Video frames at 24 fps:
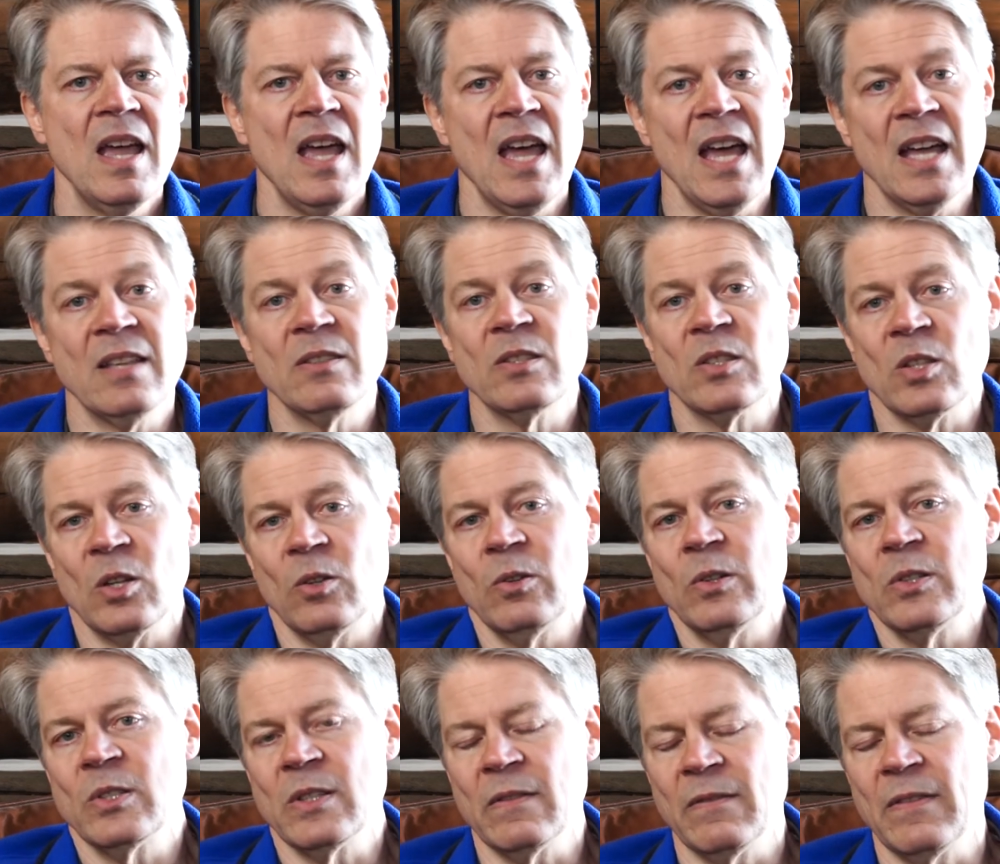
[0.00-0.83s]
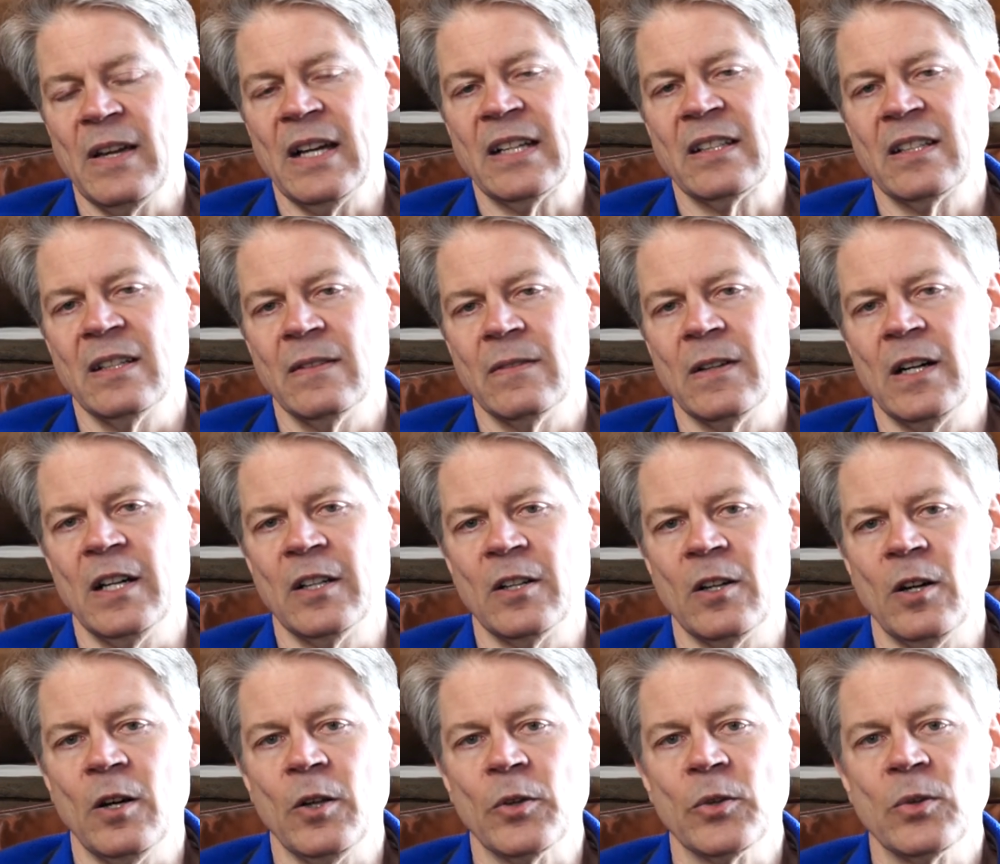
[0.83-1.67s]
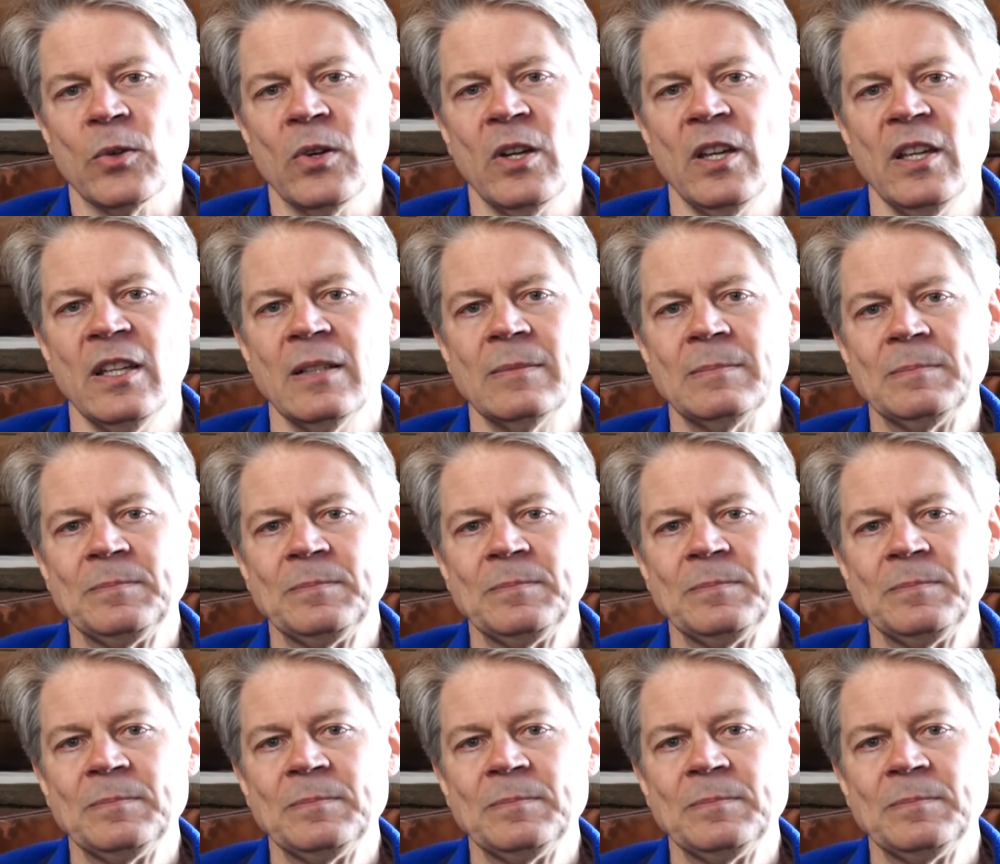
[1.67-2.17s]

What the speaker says: and so is effective on all three.